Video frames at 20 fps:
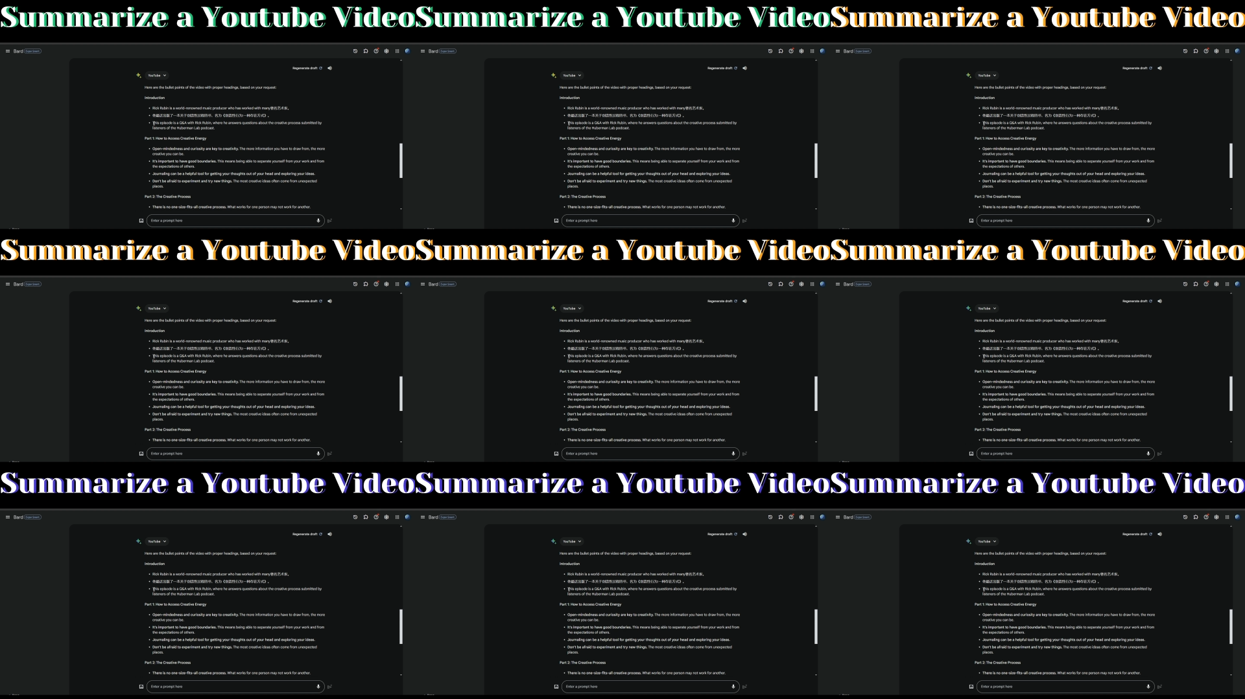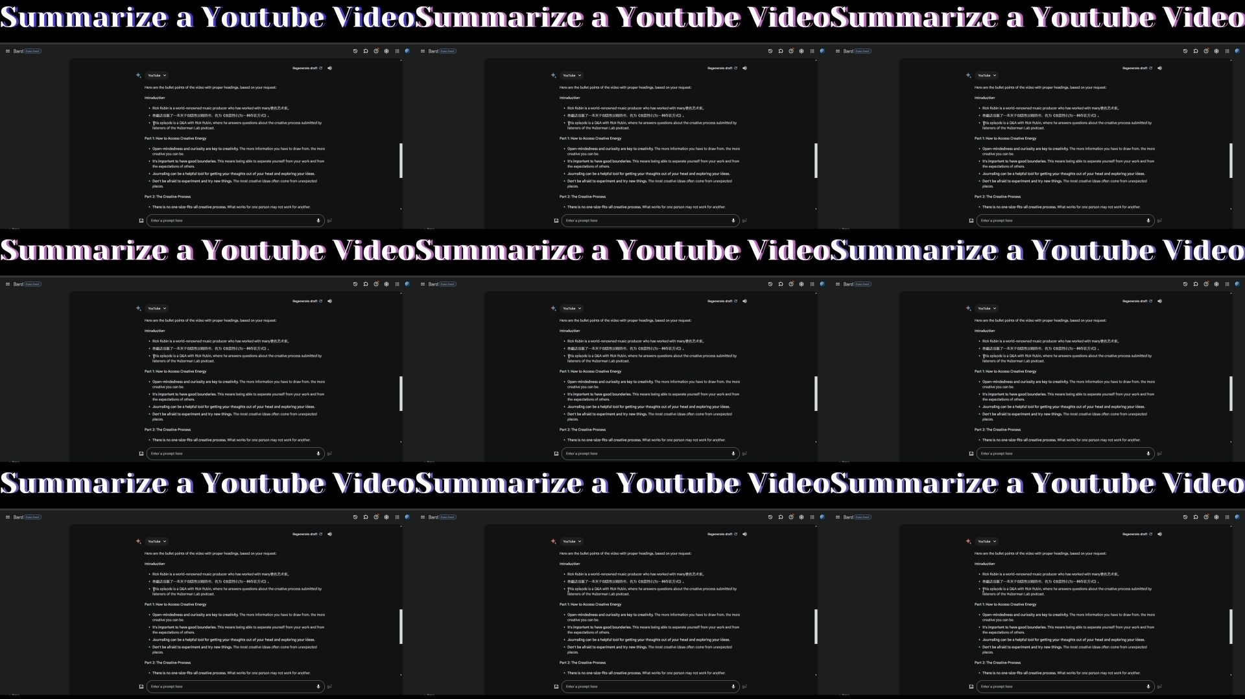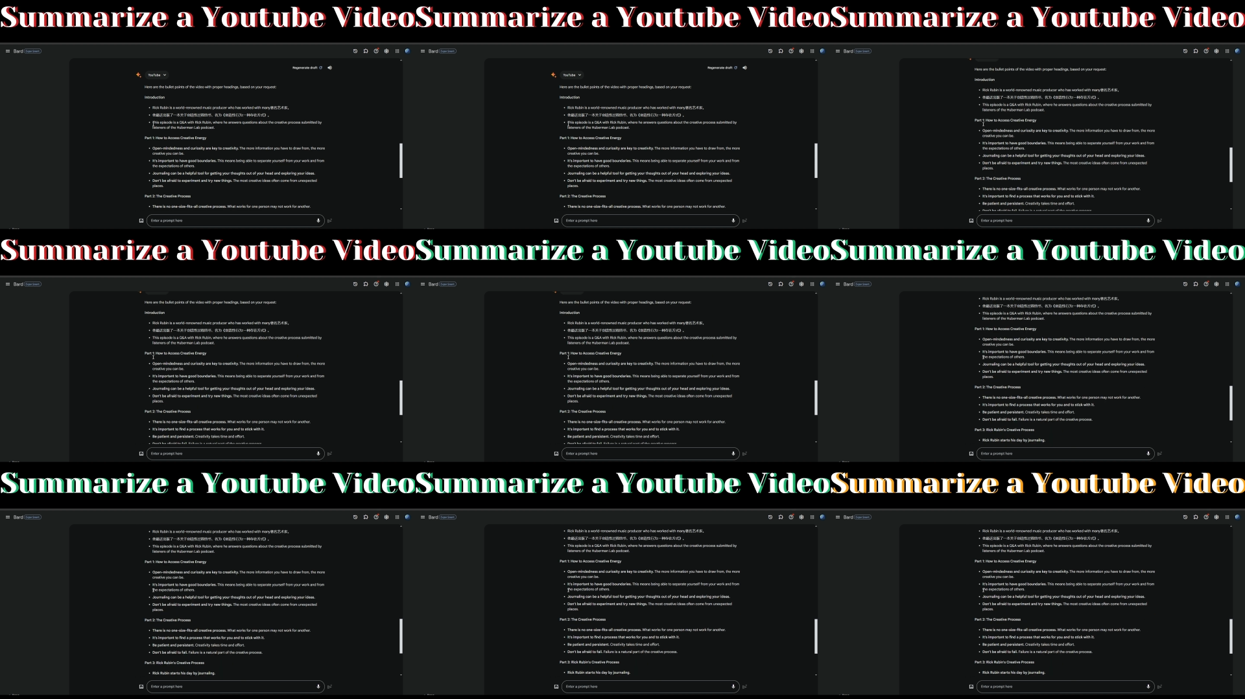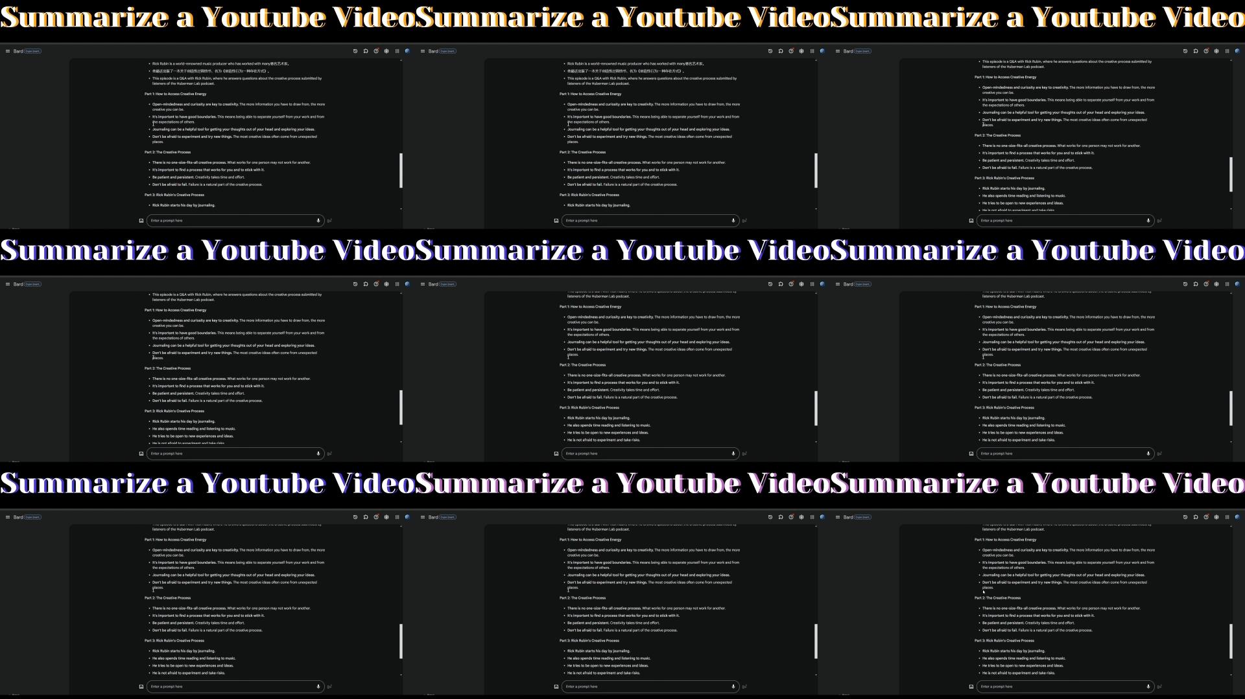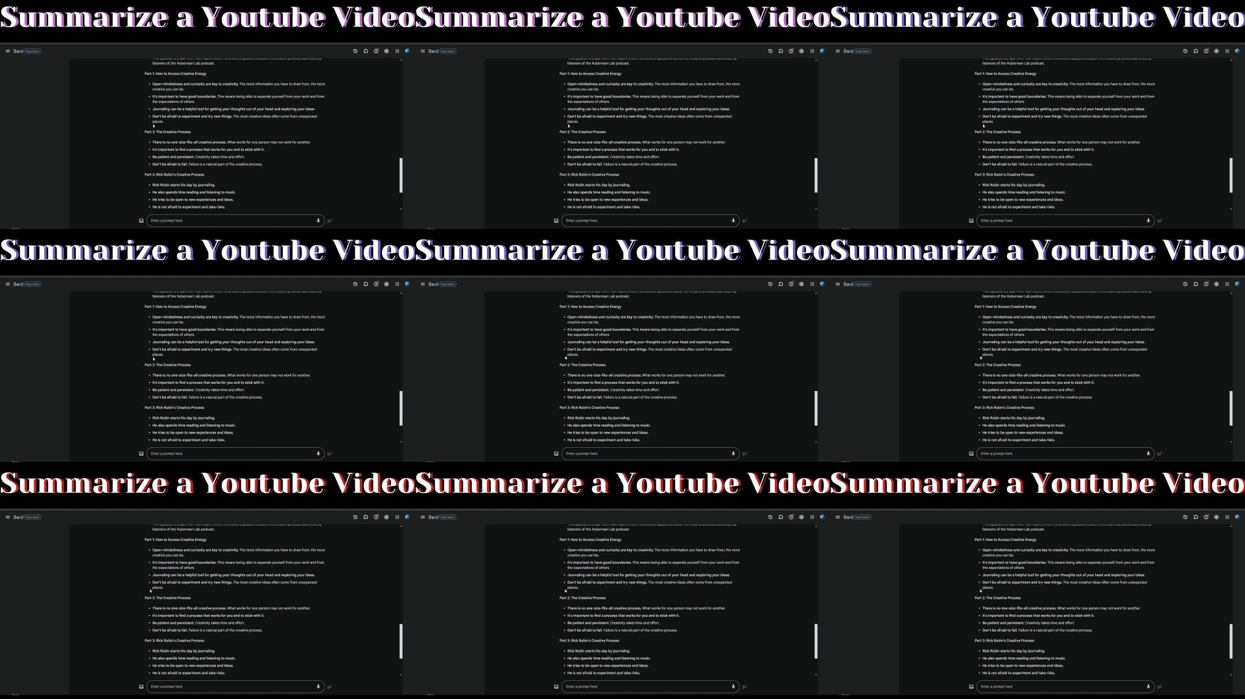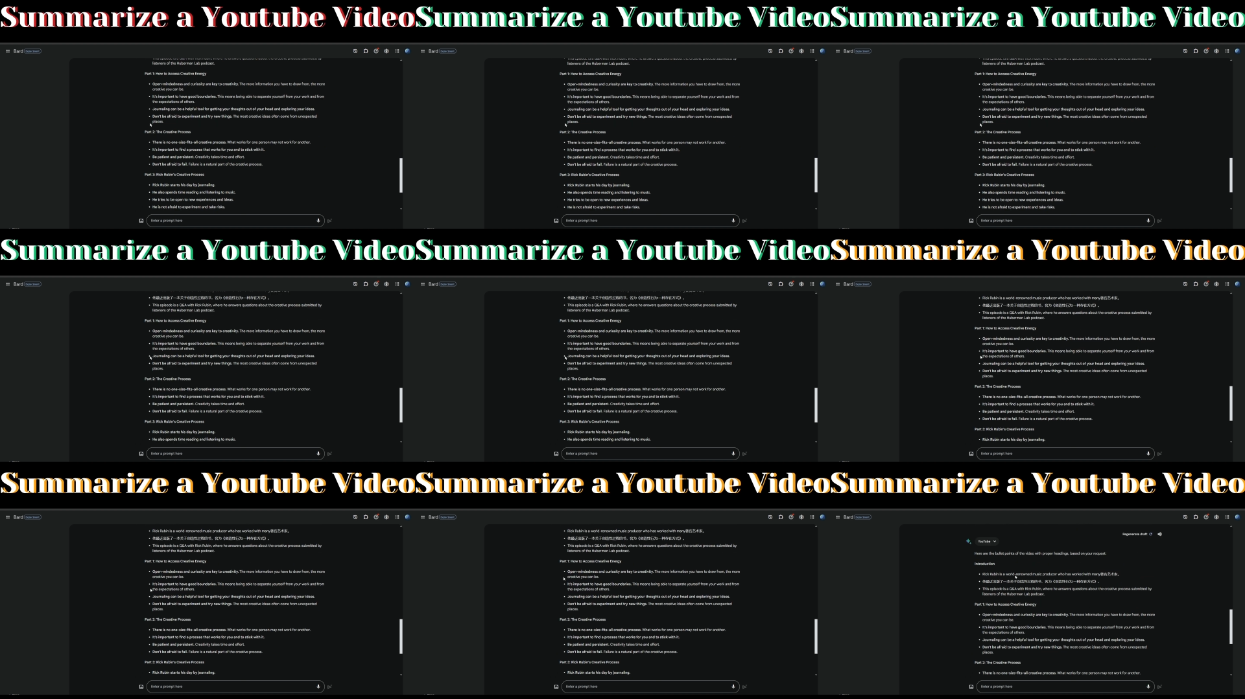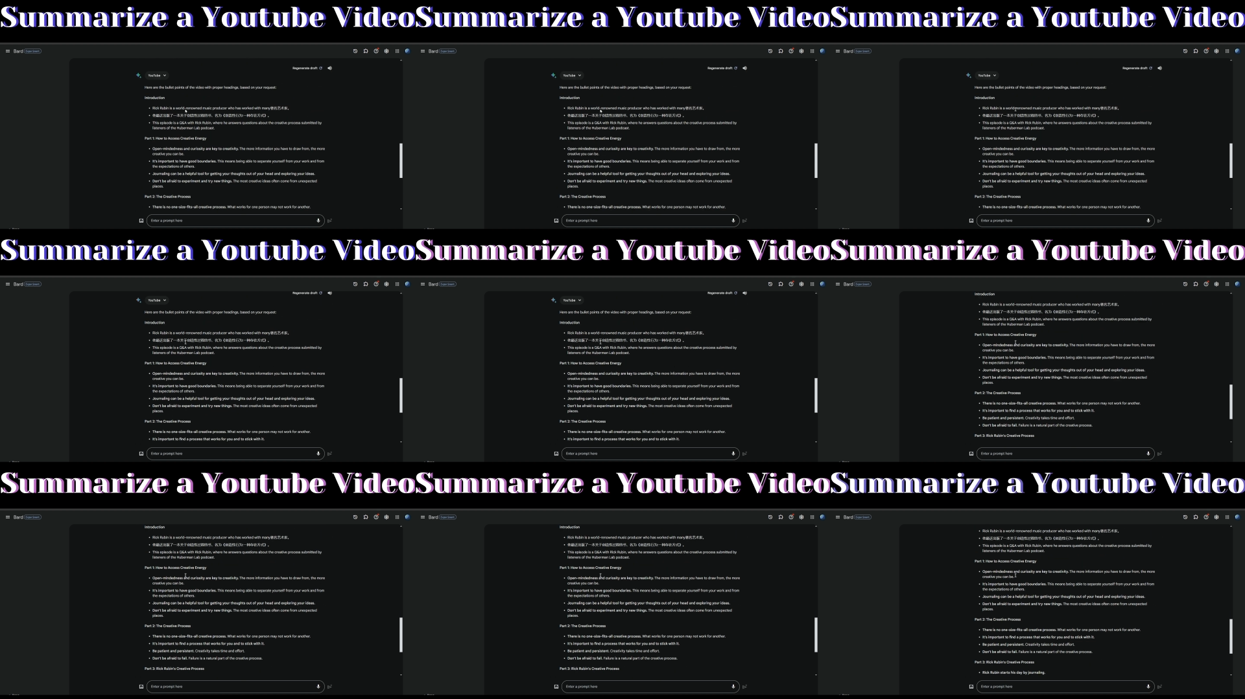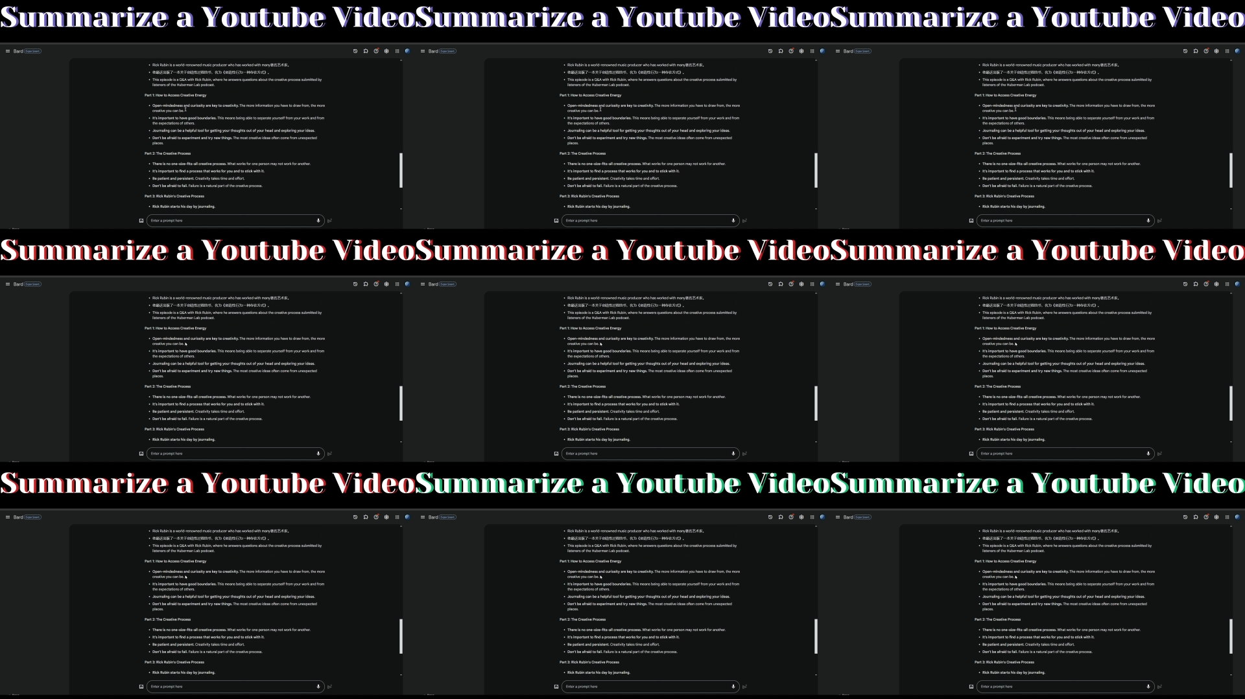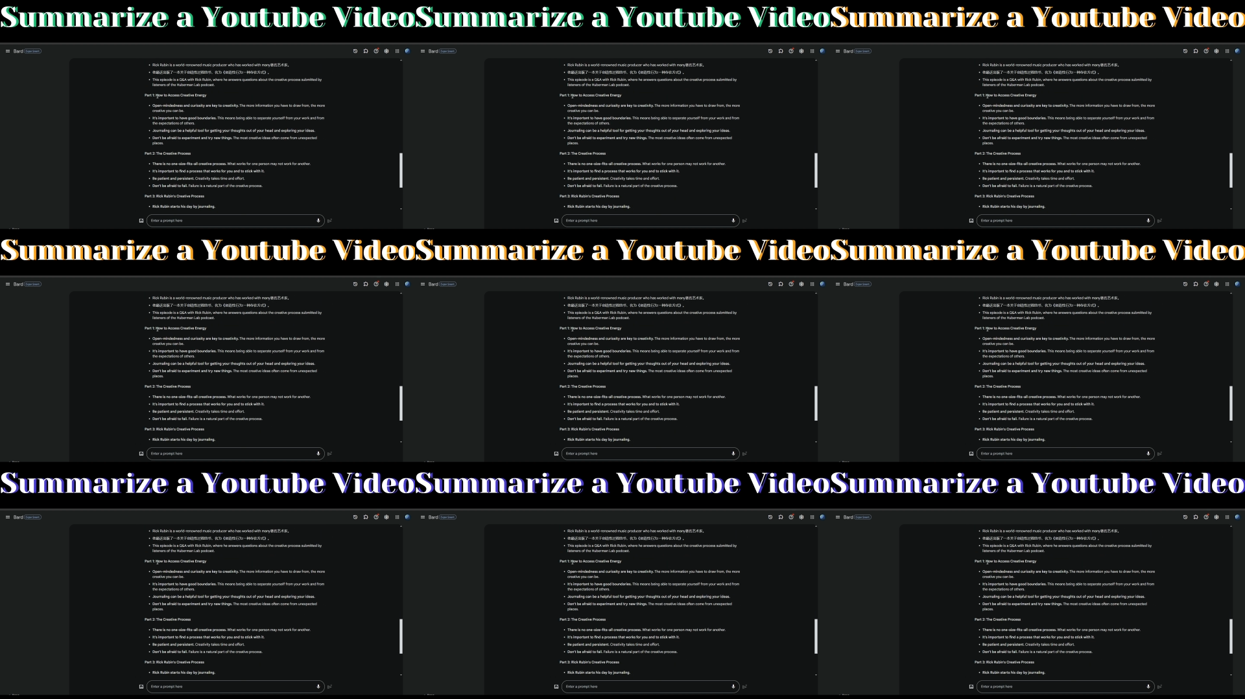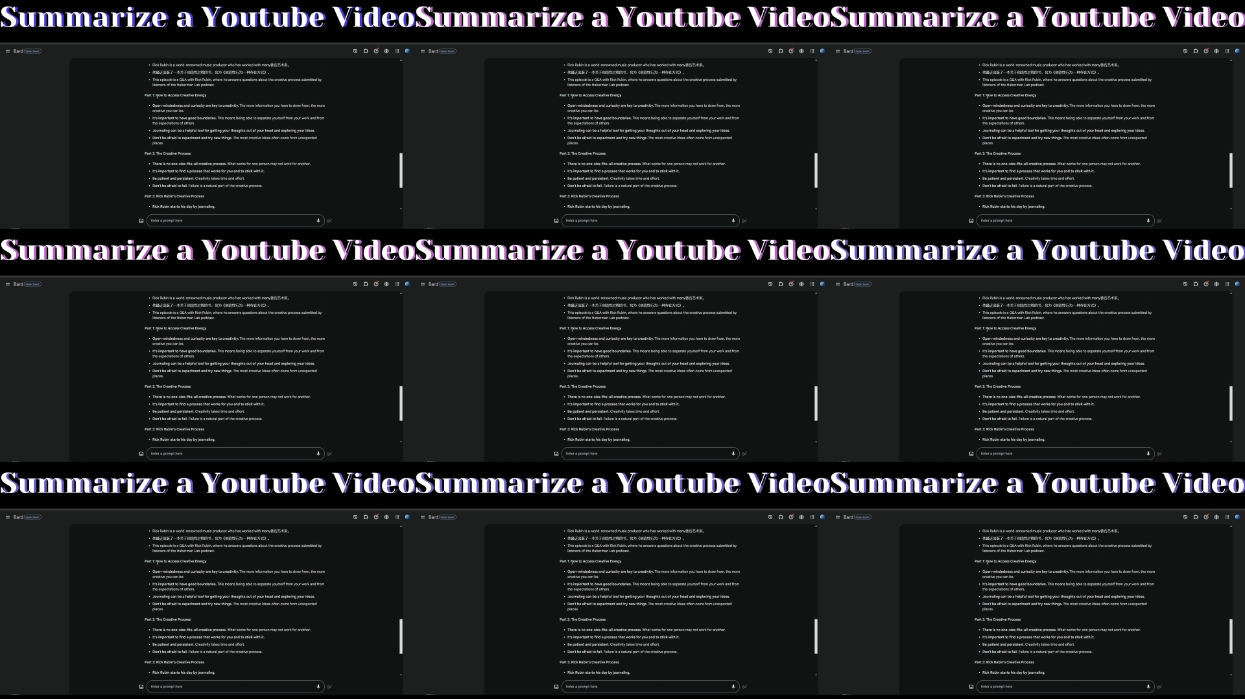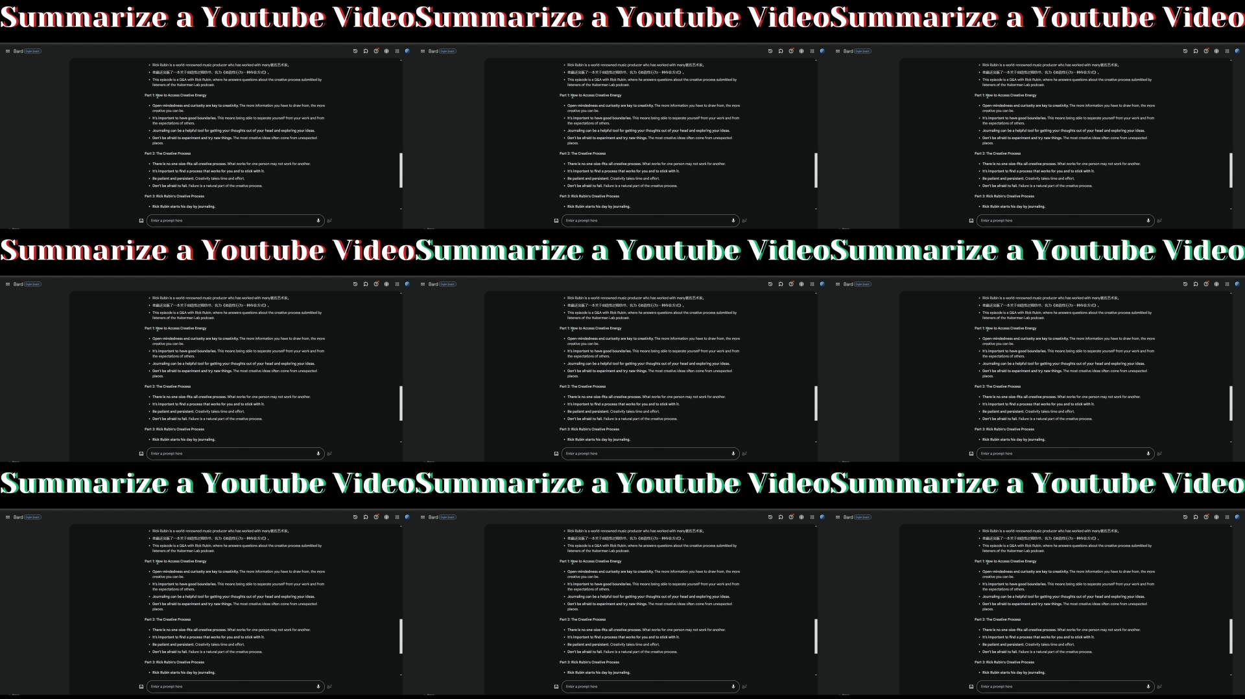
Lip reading: [unreadable: no face in view]